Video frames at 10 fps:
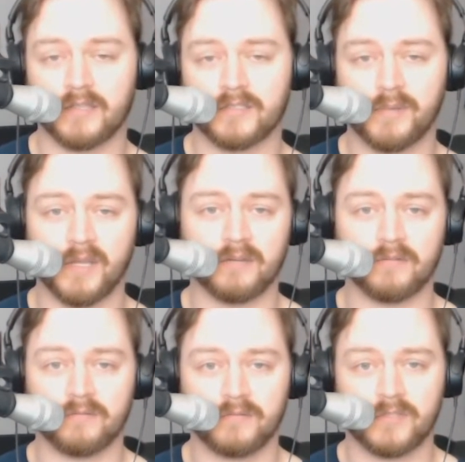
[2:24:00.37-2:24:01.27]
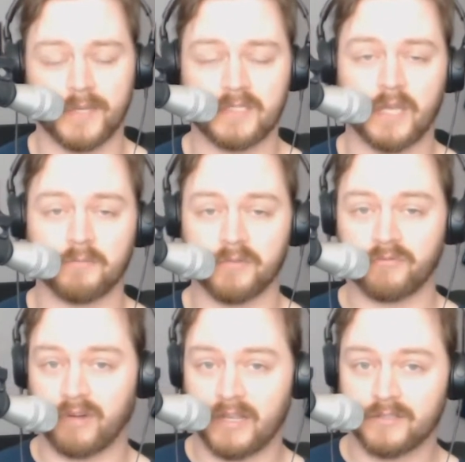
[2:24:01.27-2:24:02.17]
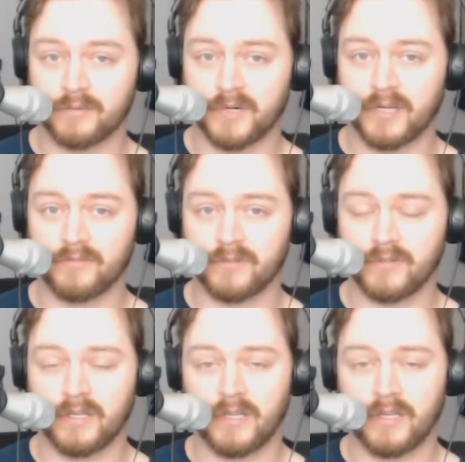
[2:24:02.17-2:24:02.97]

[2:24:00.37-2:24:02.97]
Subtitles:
spend time with friends or whatever,